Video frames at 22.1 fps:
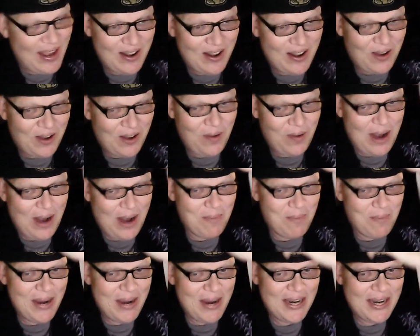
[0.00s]
Not around
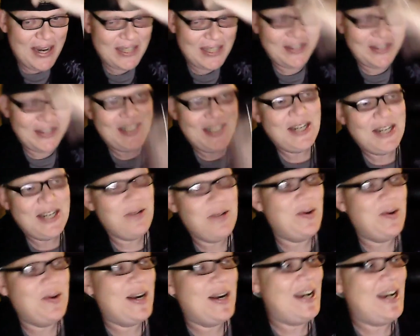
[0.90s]
me, because I'll tell you
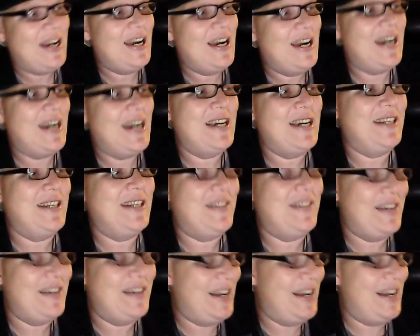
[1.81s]
what, I
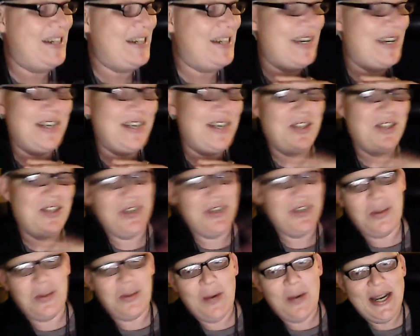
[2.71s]
take it just
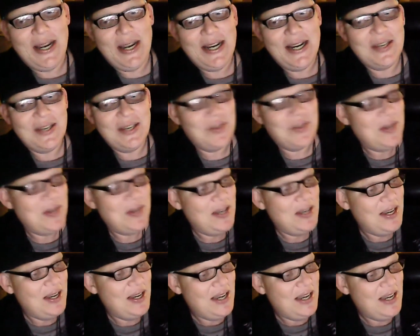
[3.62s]
the way it is,
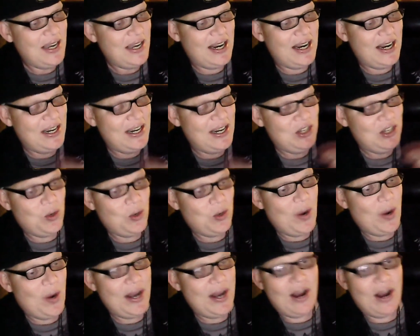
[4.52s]
and I
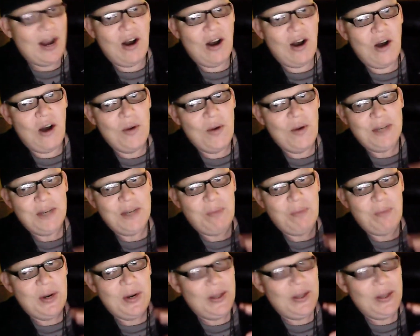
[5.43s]
enjoy it, and I'll always
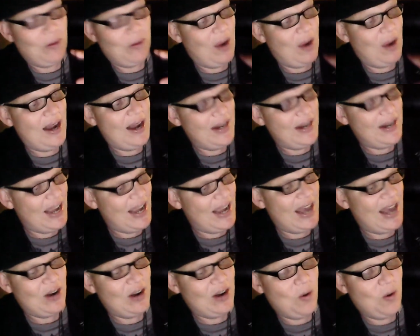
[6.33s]
put it in the right
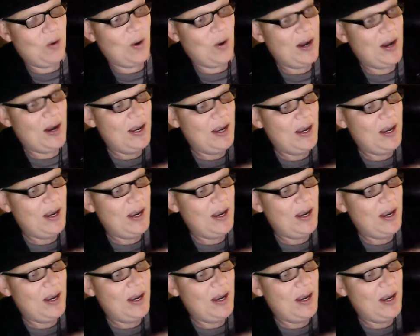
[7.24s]
category,